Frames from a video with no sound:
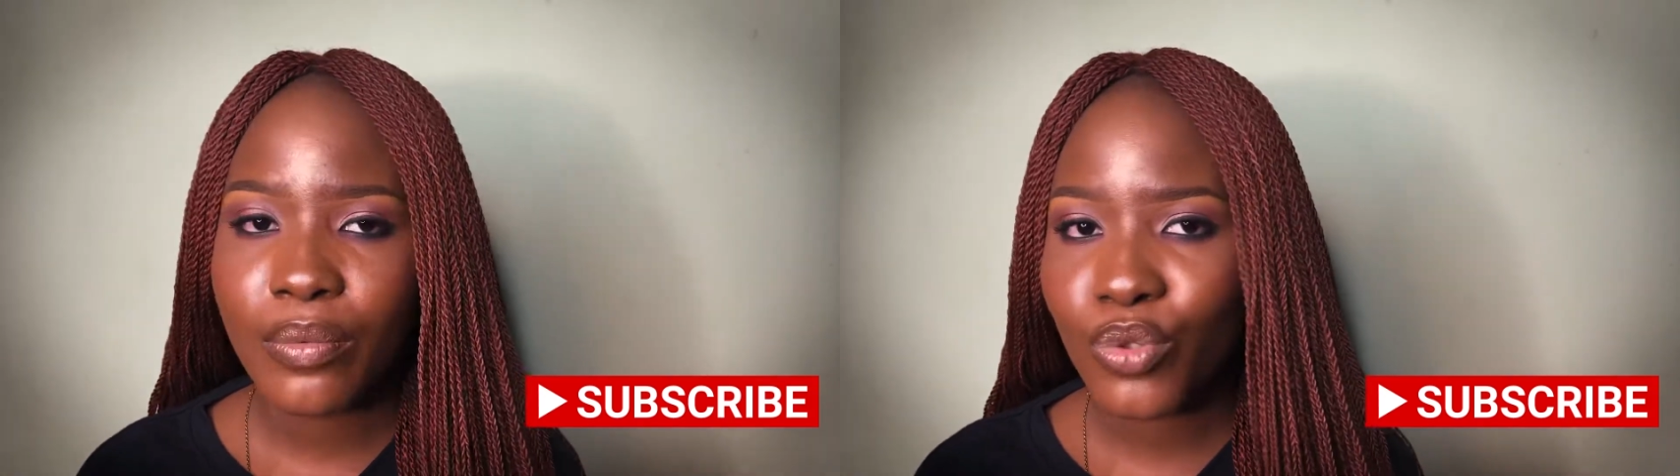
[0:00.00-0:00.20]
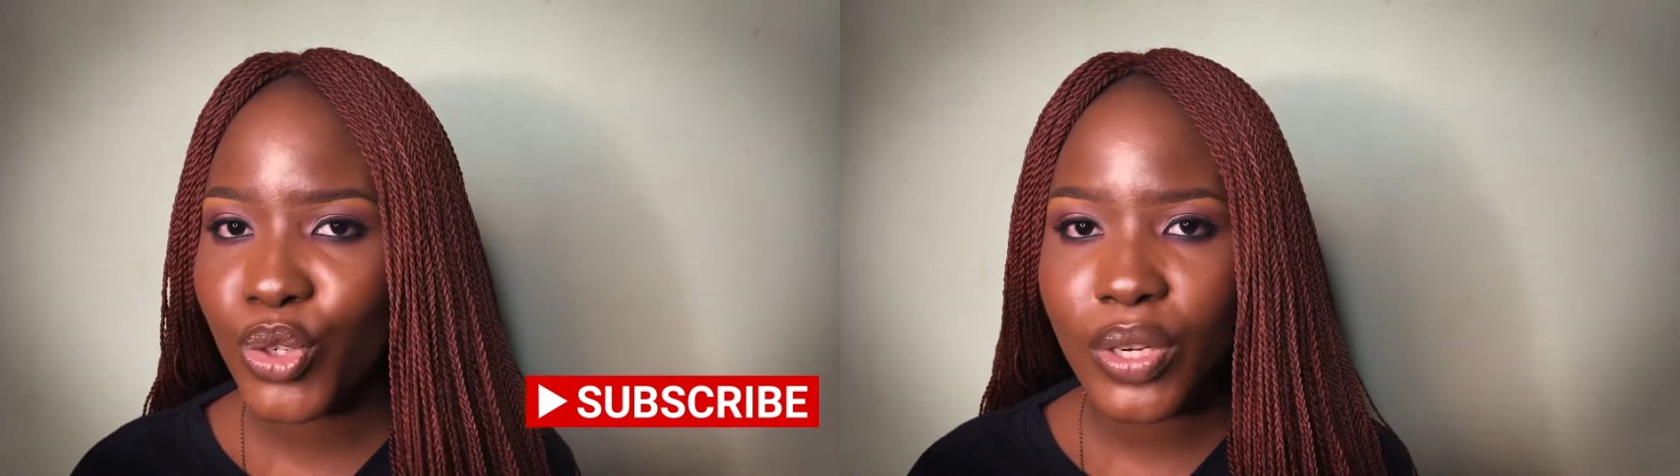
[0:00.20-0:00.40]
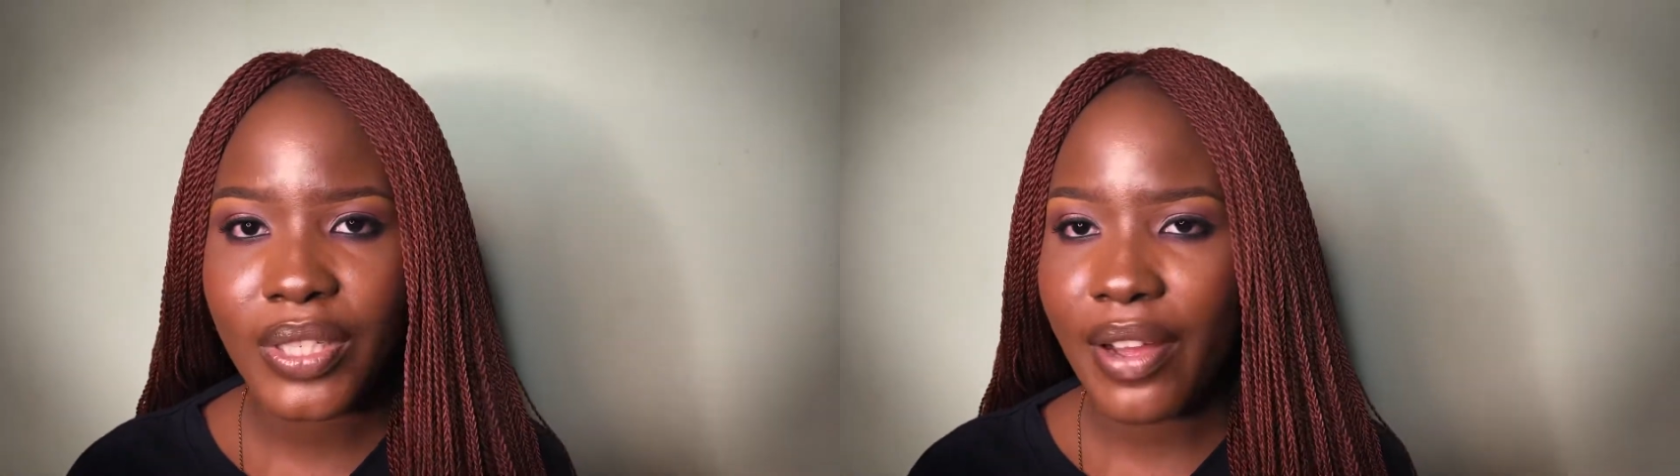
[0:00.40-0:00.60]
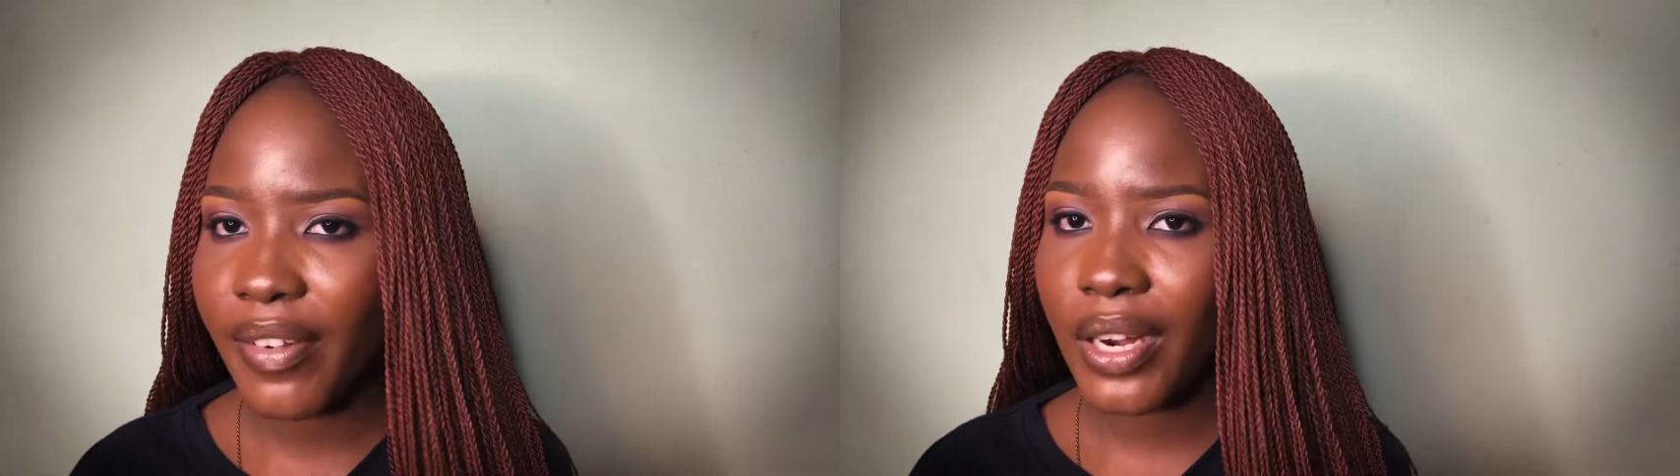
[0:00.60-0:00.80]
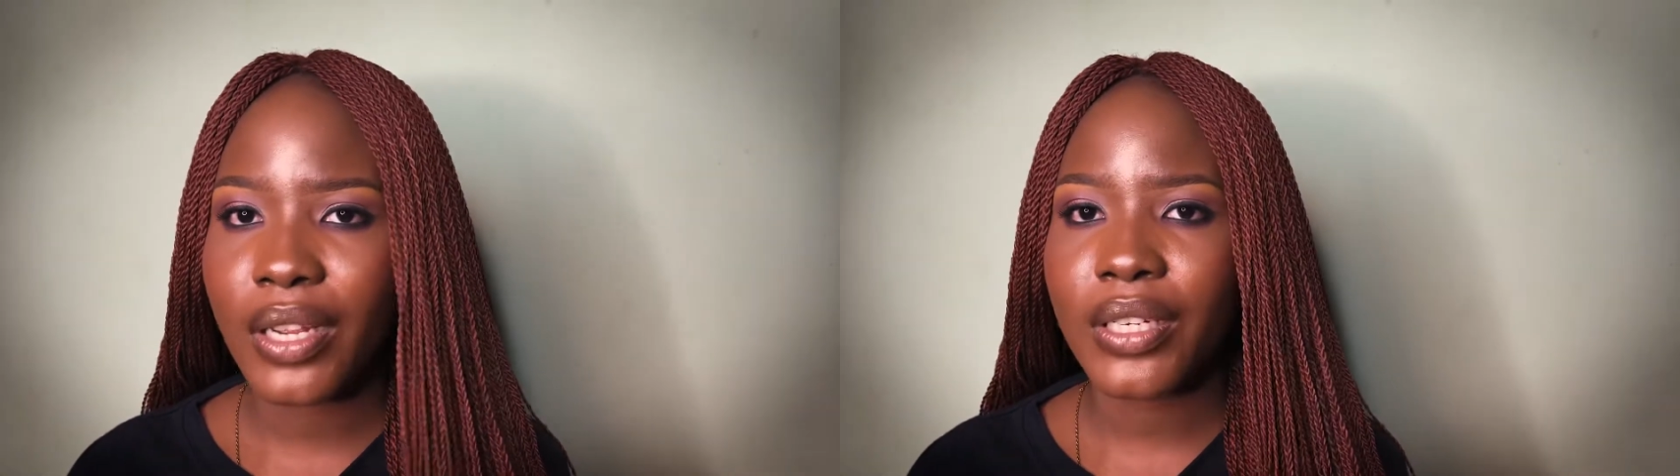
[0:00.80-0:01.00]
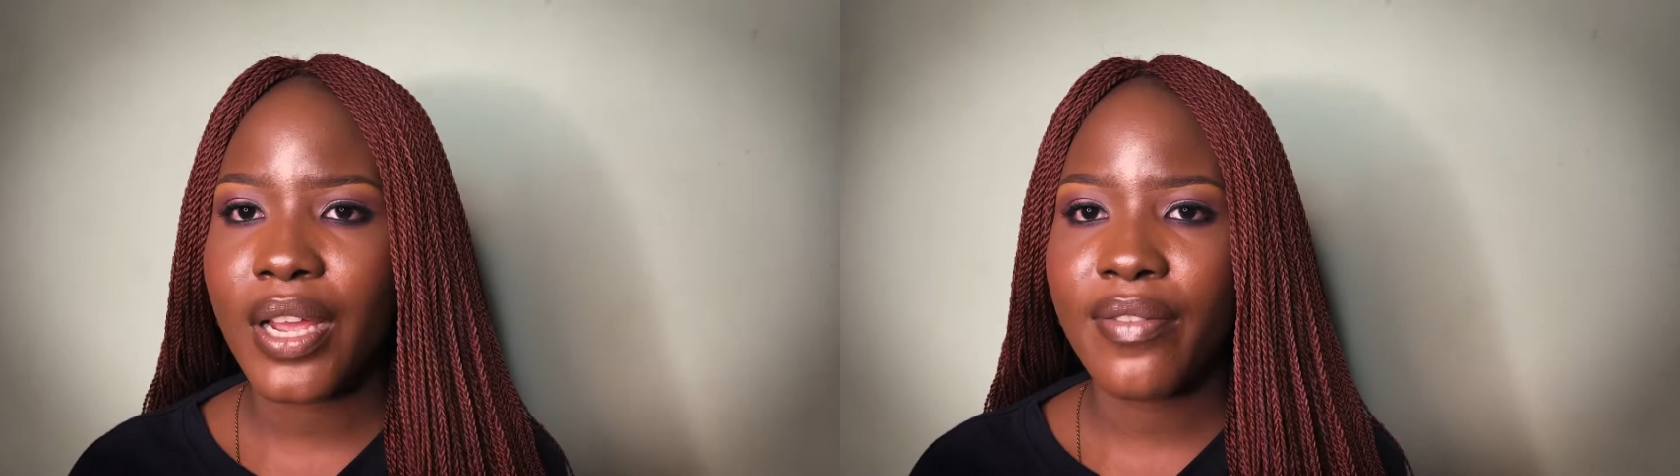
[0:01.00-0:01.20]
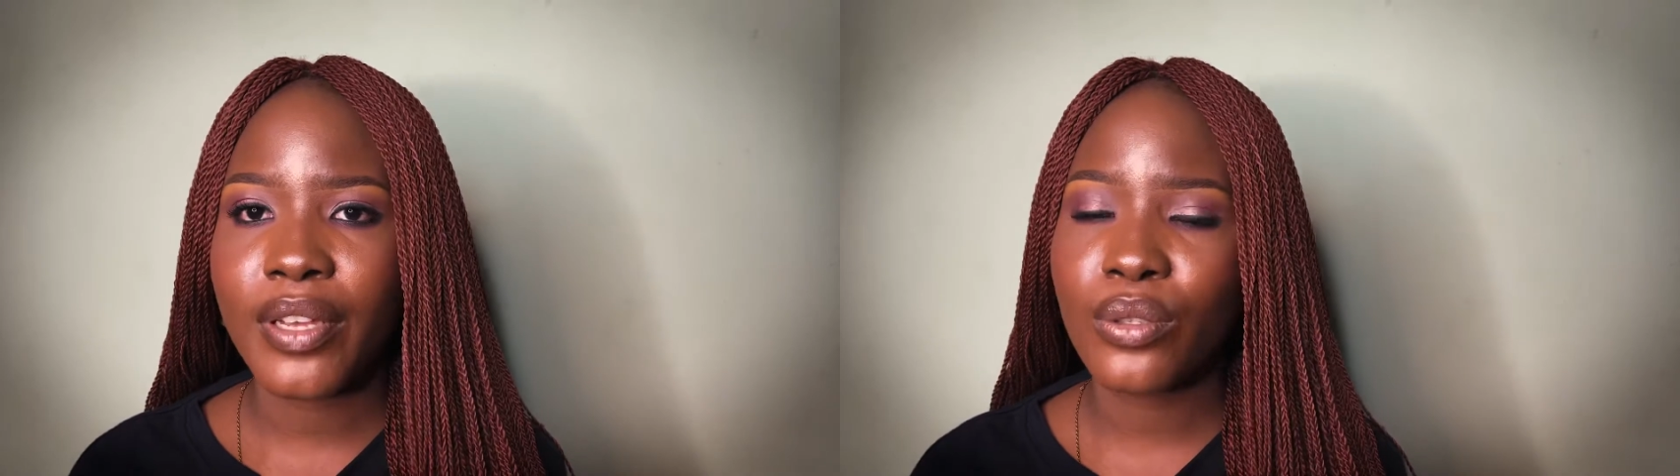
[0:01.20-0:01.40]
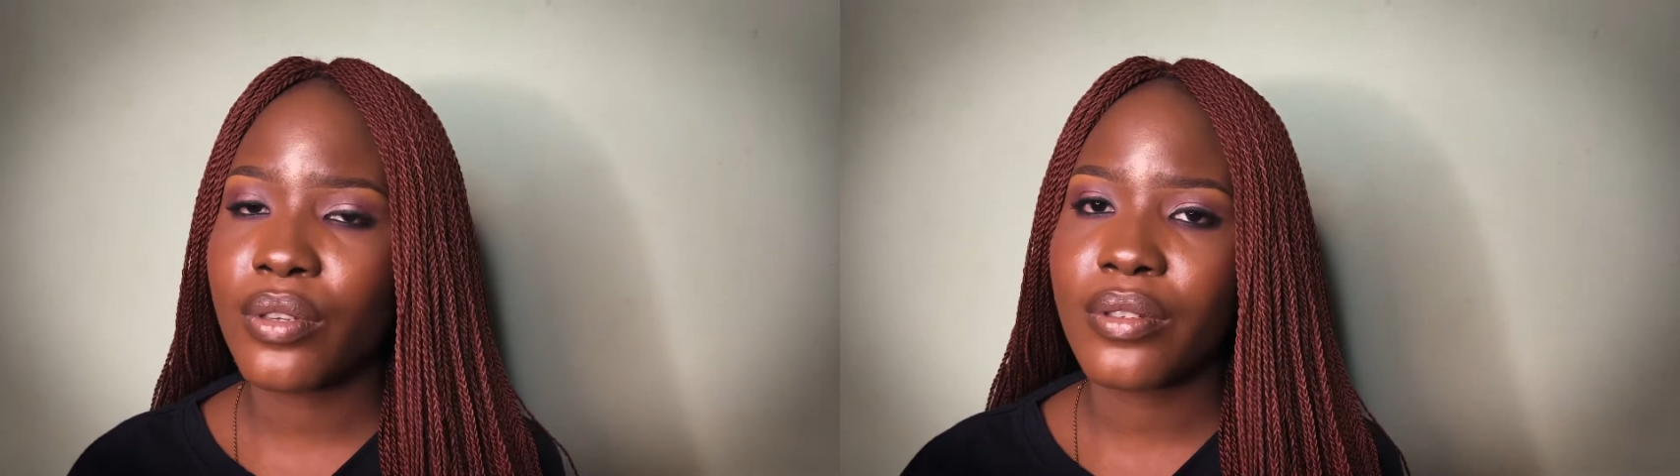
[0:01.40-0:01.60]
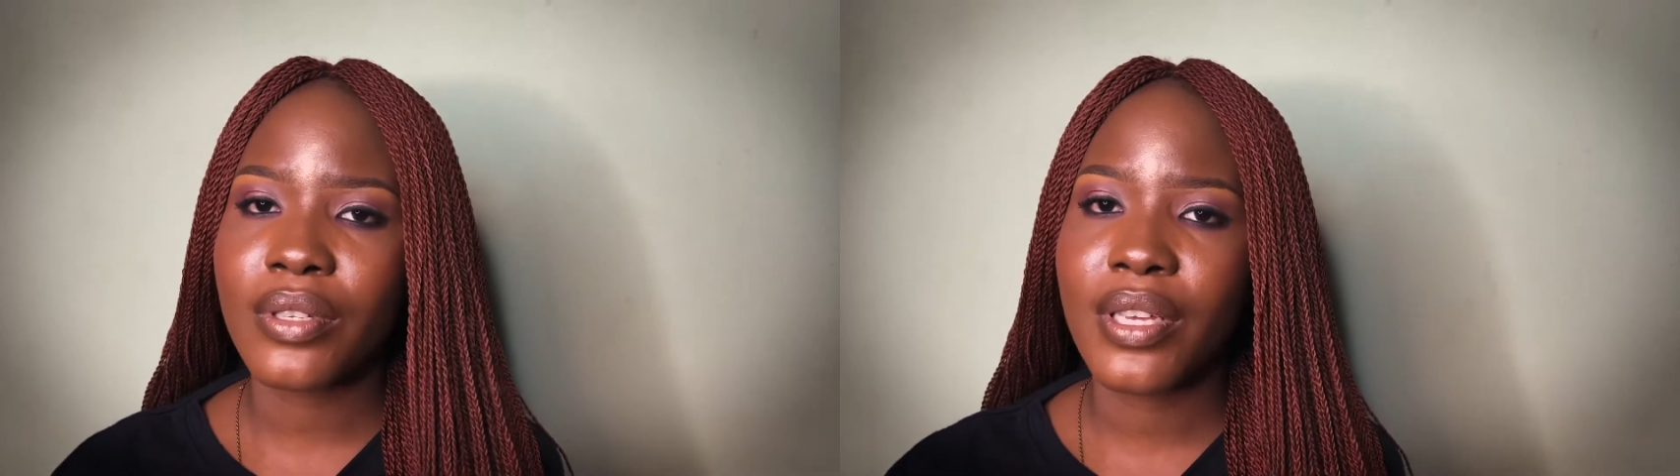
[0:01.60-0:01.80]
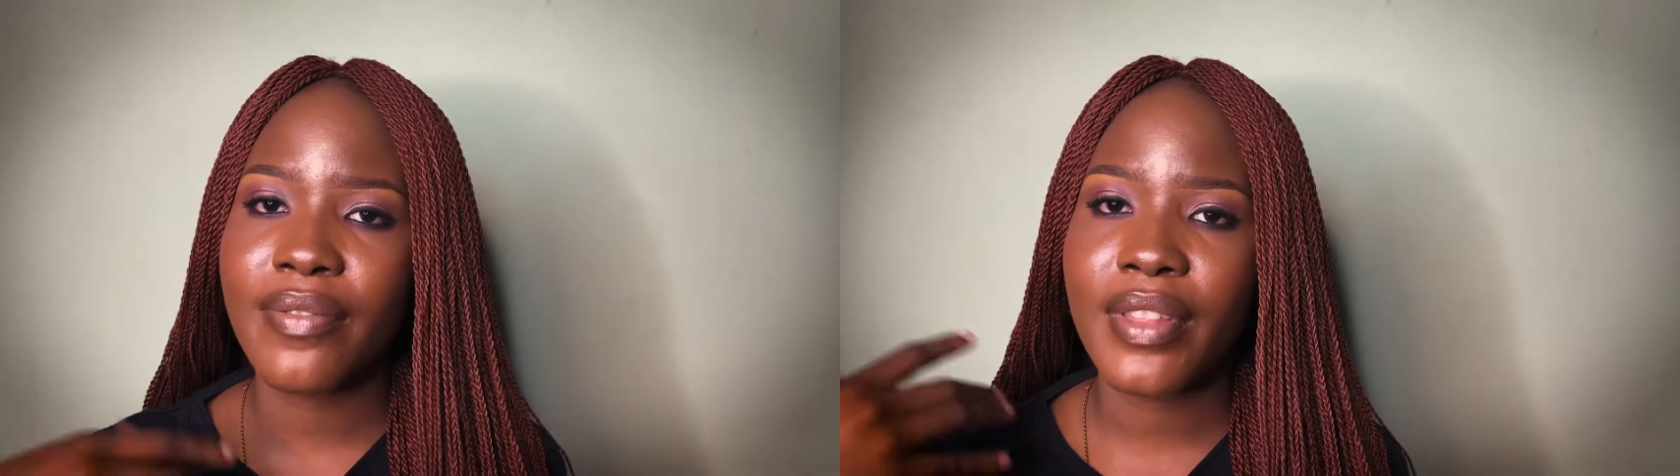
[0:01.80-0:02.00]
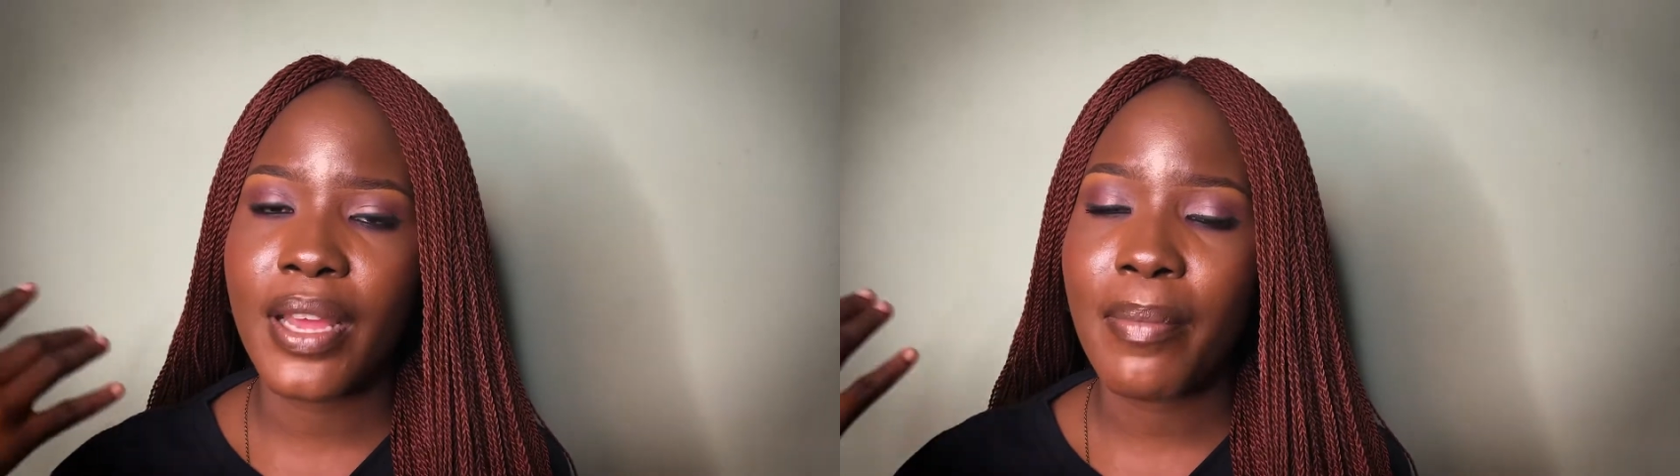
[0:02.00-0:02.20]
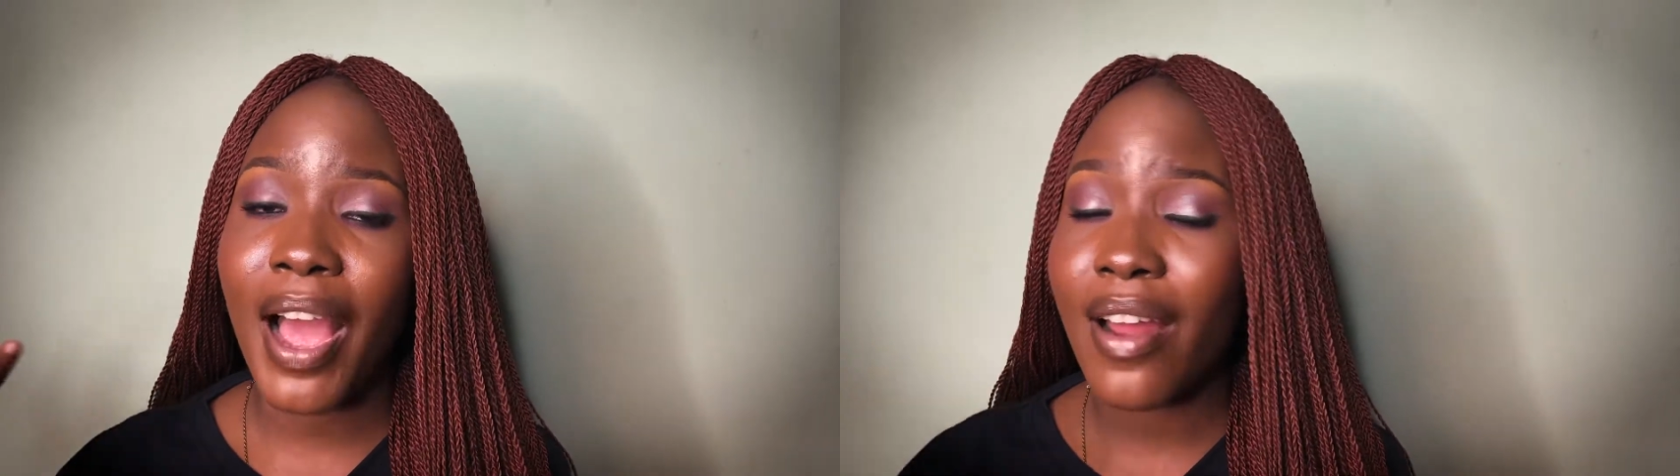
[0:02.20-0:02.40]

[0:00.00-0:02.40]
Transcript: trust their financial investors to give them